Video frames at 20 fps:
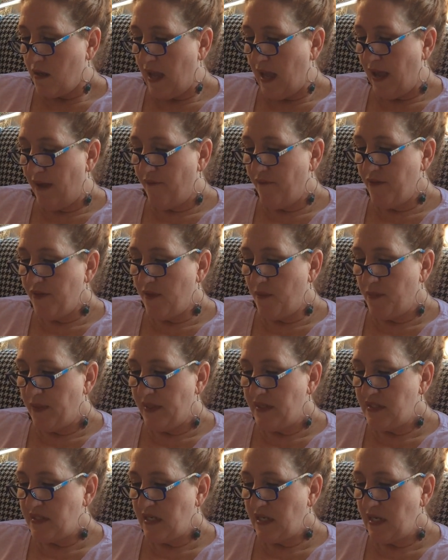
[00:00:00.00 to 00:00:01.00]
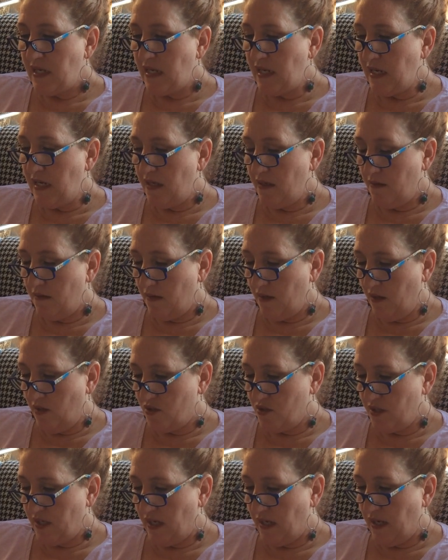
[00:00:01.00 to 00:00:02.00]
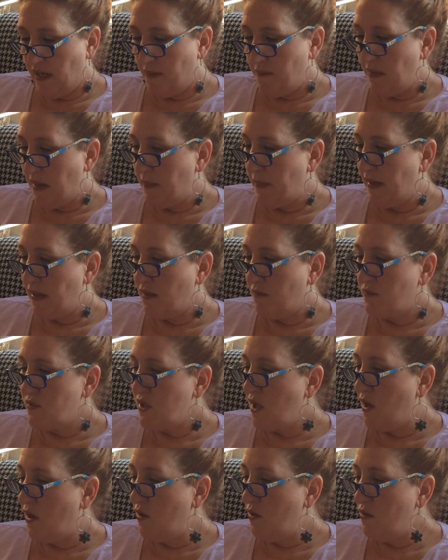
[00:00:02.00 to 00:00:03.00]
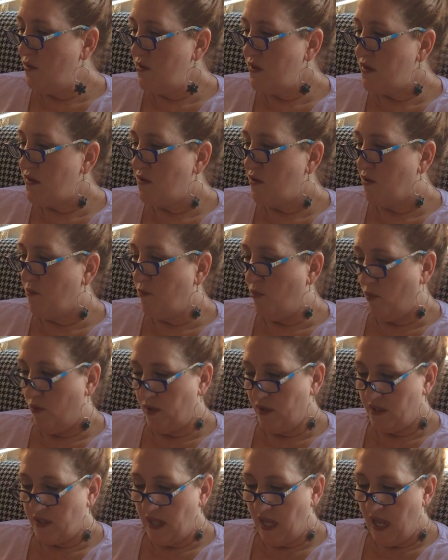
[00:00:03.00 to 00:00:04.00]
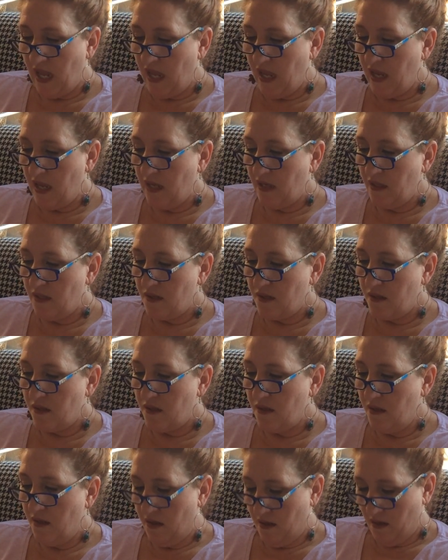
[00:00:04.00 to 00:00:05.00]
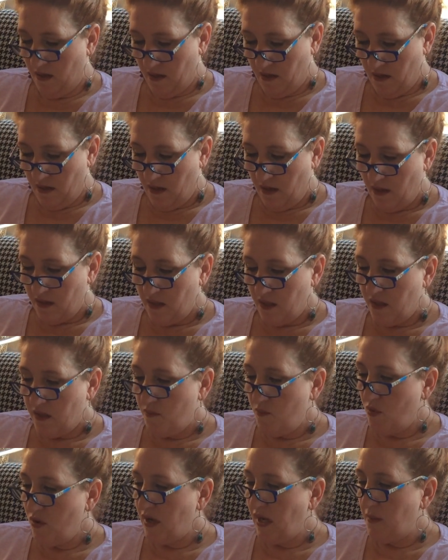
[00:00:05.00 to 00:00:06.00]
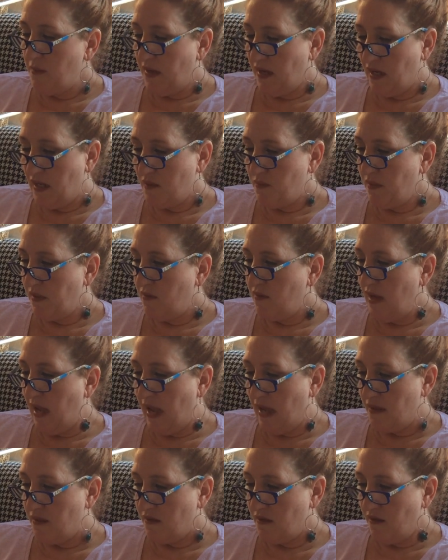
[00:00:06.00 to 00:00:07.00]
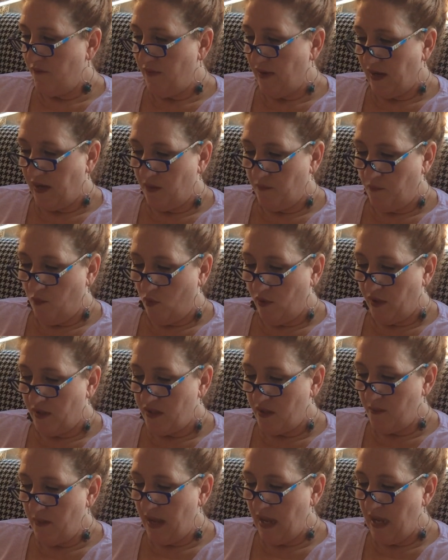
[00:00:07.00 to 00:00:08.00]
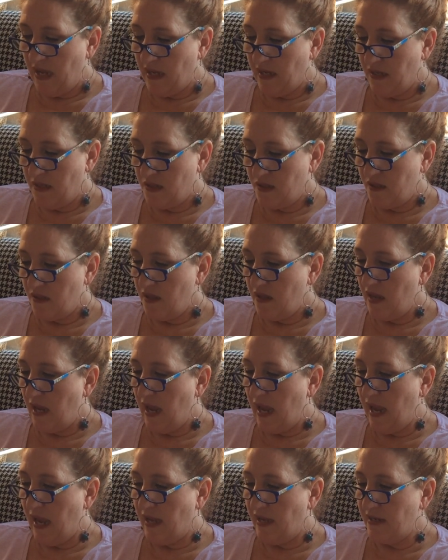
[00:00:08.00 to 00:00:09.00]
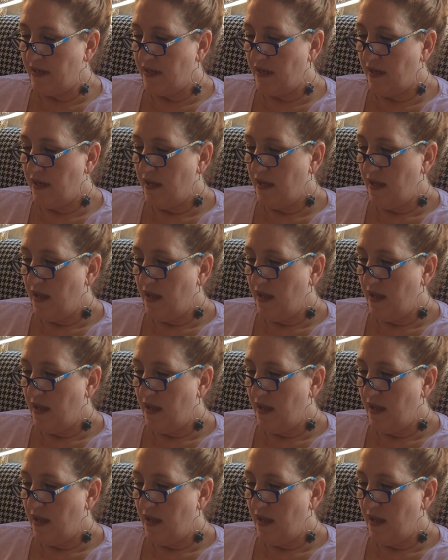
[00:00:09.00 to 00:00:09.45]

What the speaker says: have something to eat, usually like maybe some toast or boiled eggs. This morning my husband asked if I could boil some eggs, and